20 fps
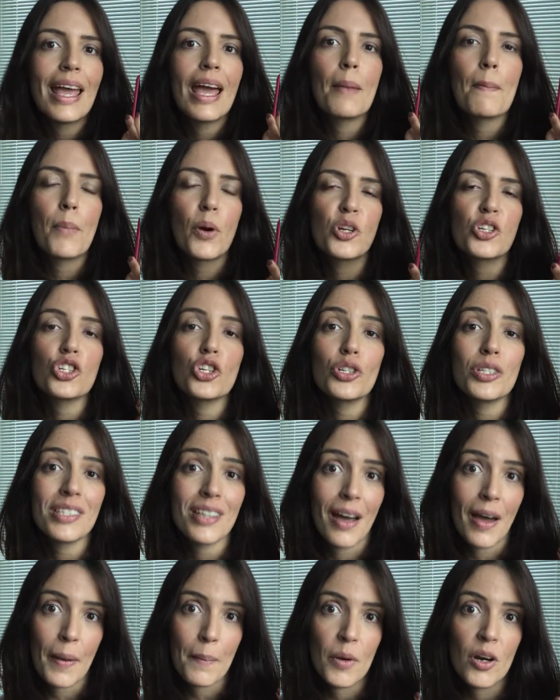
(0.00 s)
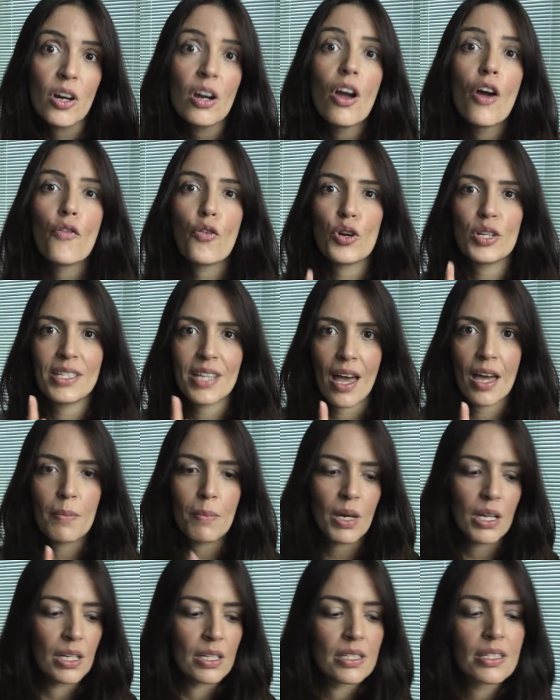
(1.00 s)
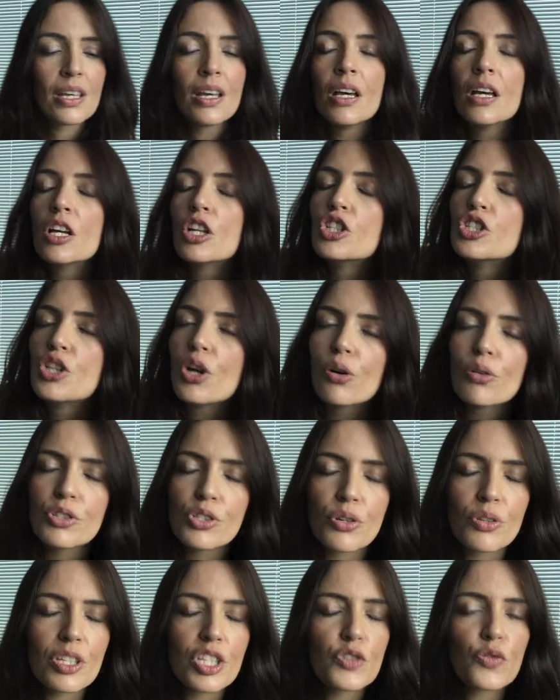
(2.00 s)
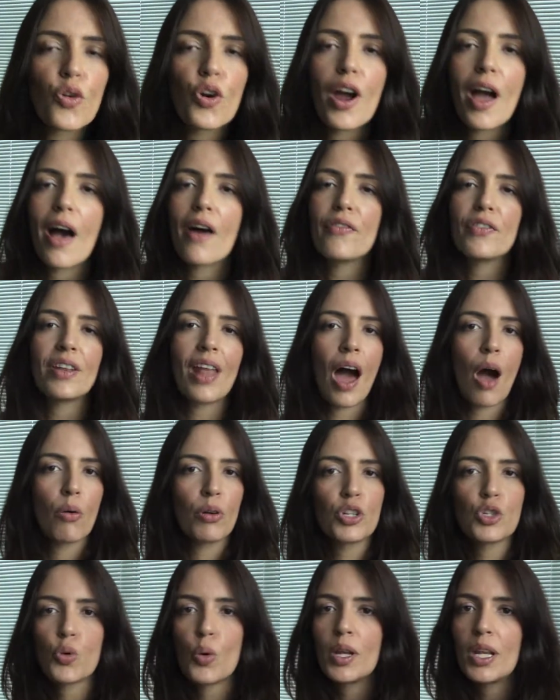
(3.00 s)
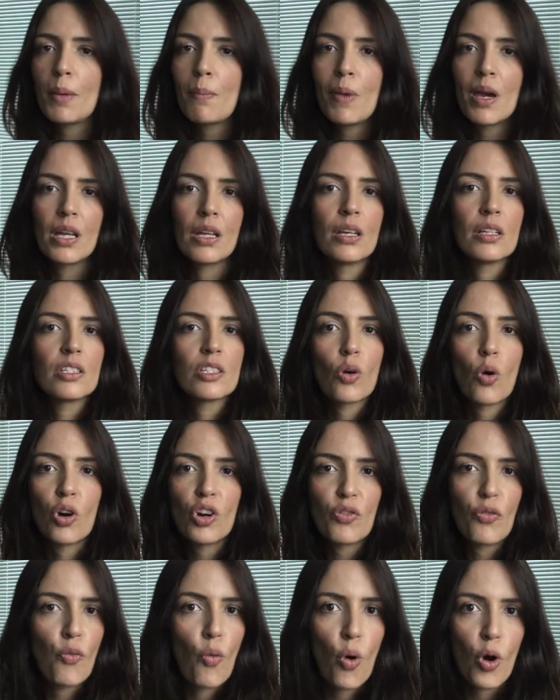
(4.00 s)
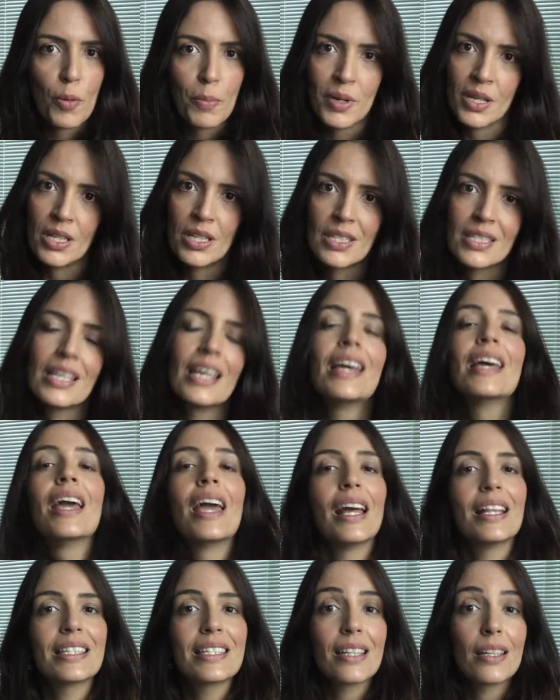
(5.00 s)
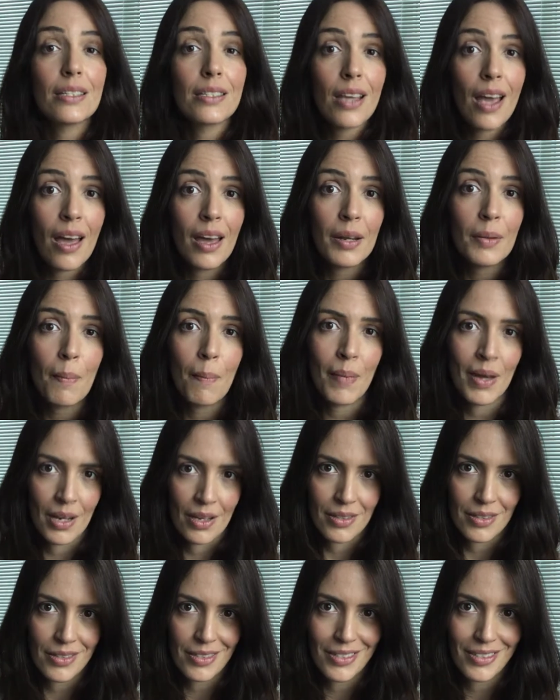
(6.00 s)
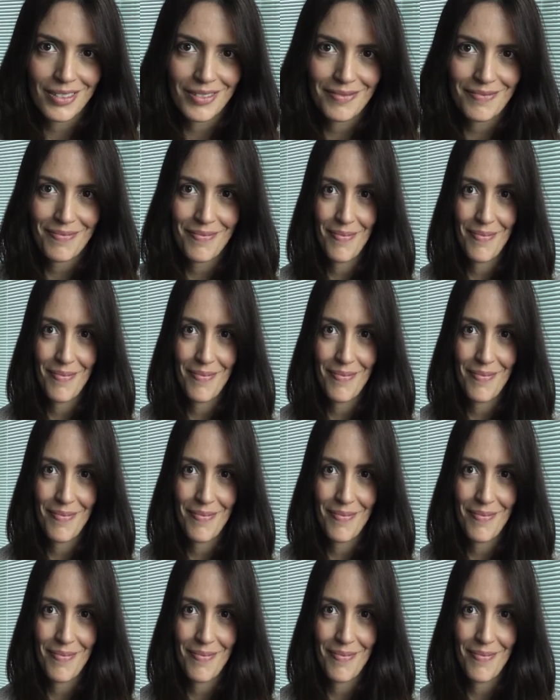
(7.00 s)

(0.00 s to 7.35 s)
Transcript: and put your timer for 10 minutes. Don't do this for half an hour, 20 minutes, or 4 minutes. It's 10 minutes.